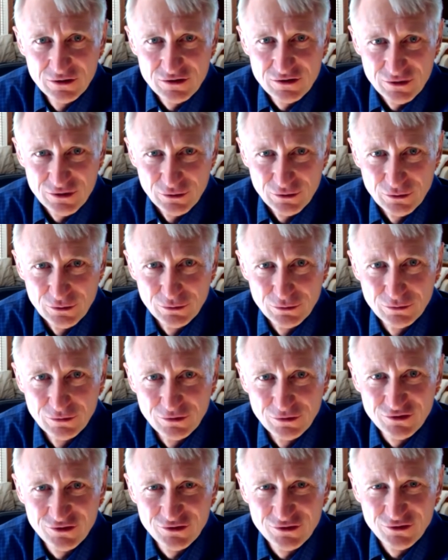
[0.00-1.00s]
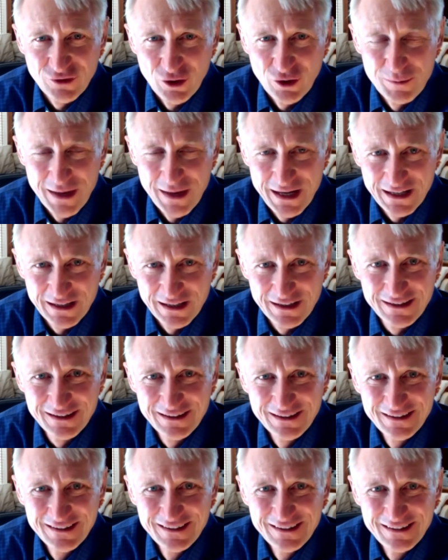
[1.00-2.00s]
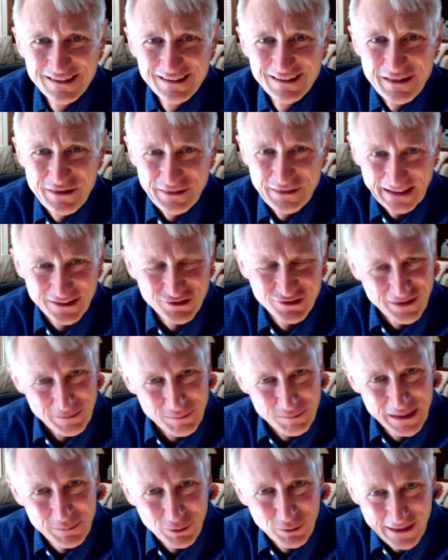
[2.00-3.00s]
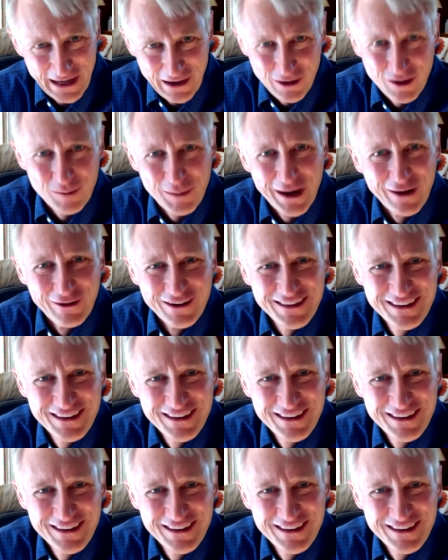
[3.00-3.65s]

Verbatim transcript: to so many things that people care about.